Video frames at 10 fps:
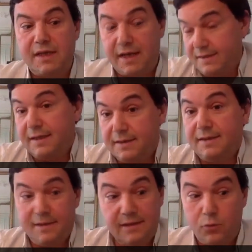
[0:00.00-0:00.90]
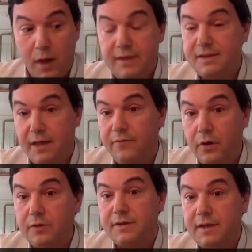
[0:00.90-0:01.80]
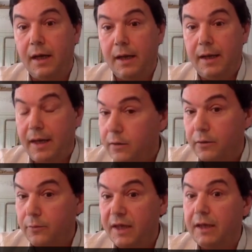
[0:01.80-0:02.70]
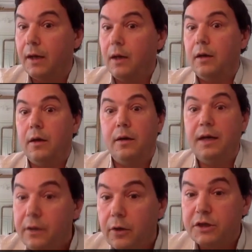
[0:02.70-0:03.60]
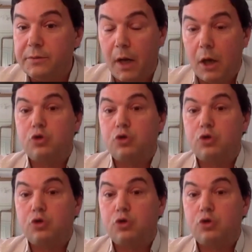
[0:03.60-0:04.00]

and I think this is why they have lost their economic uh, leadership.